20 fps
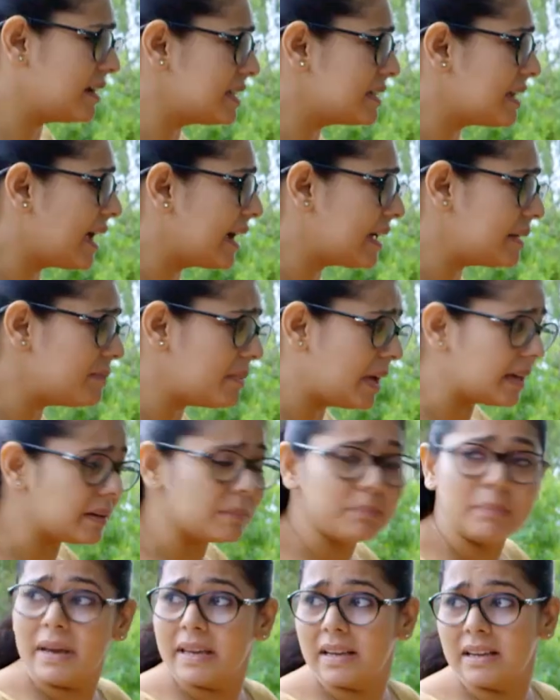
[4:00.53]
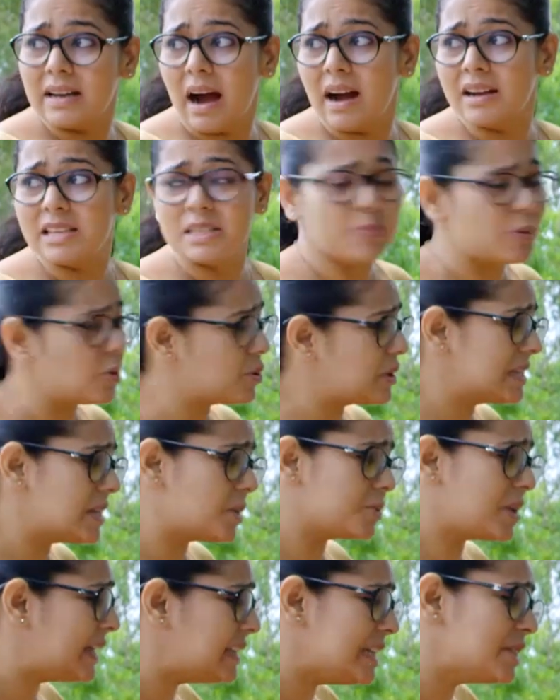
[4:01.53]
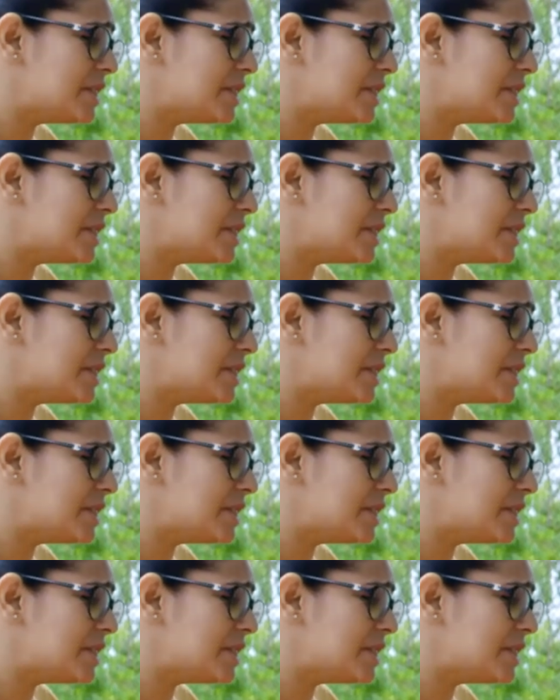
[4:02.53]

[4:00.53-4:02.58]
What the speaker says: a heart attack. My car is broken